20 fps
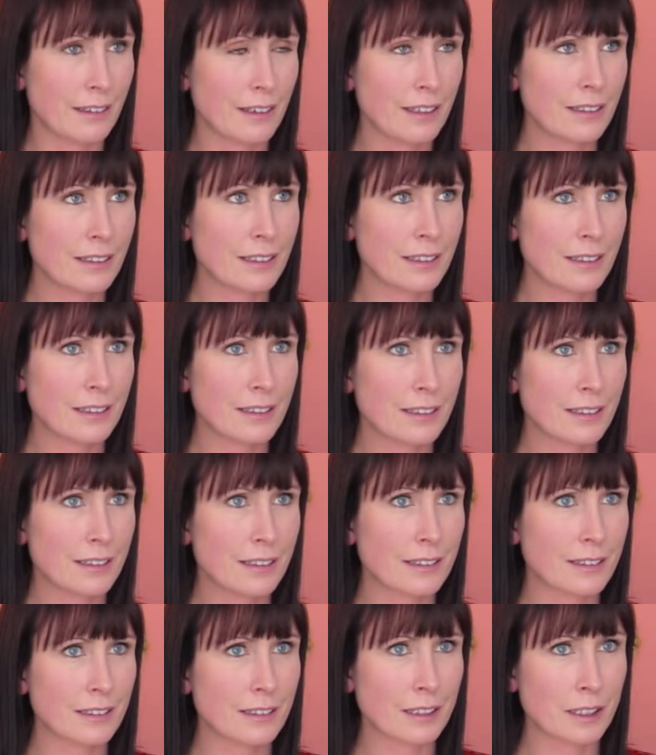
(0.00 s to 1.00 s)
I think
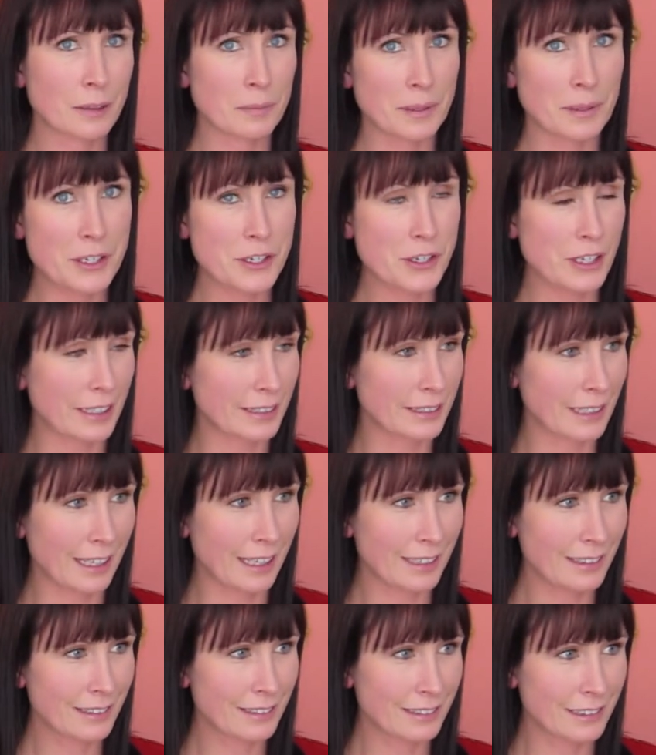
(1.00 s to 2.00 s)
I appreciate
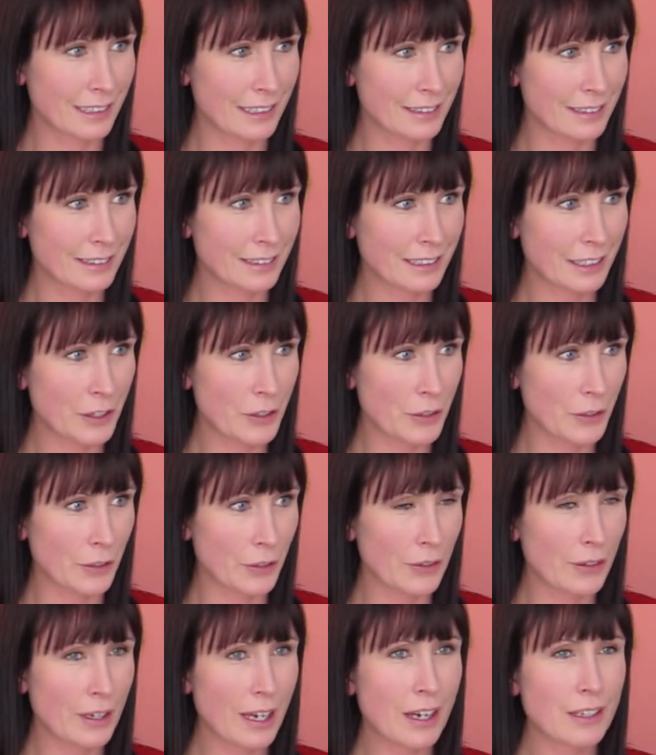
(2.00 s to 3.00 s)
that, Dan. Thank you.
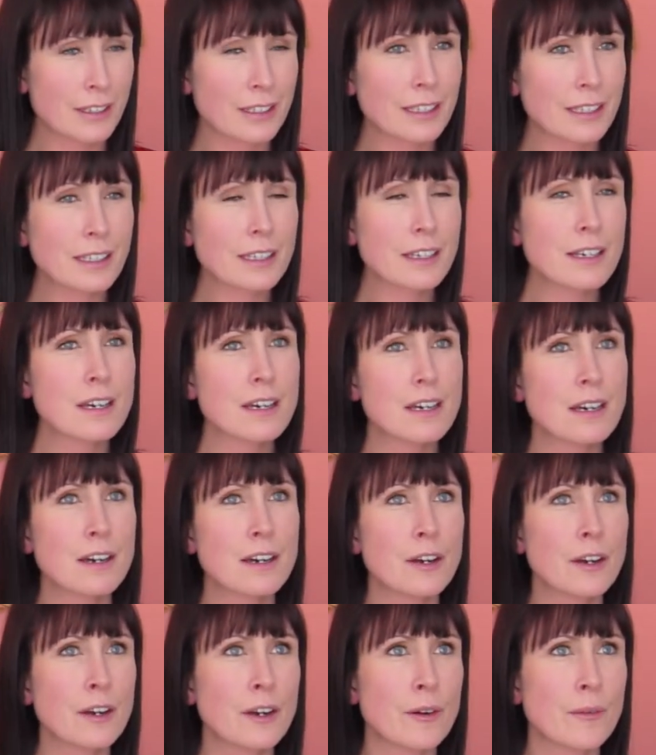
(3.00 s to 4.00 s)
I think
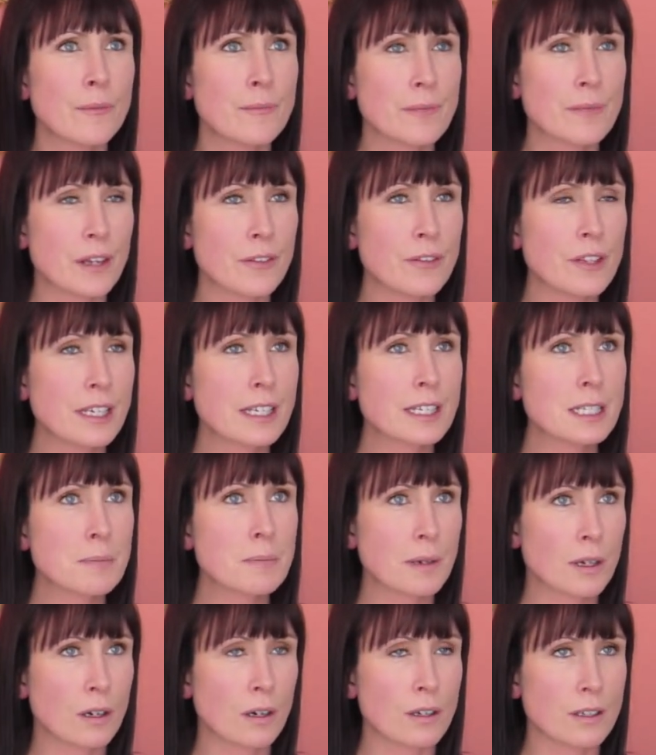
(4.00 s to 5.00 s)
it's
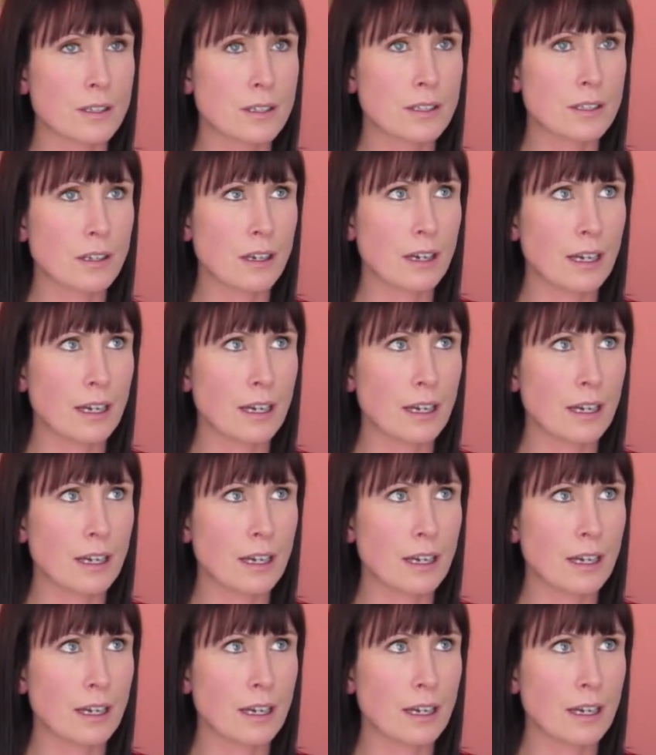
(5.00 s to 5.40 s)
because